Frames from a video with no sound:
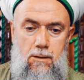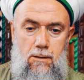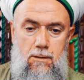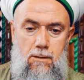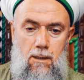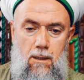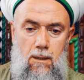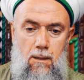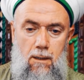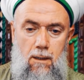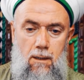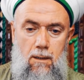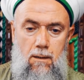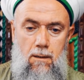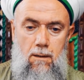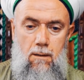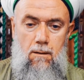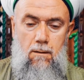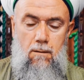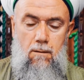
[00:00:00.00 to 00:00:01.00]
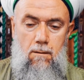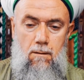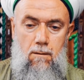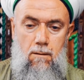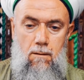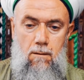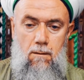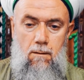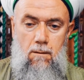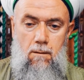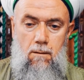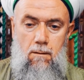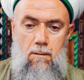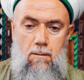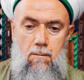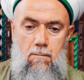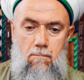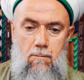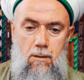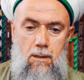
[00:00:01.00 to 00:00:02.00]
işlerine.
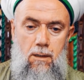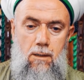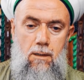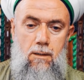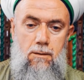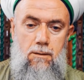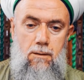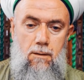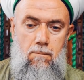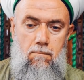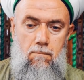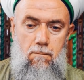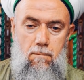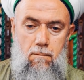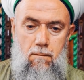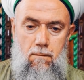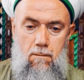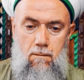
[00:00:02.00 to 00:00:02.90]
Bir kısım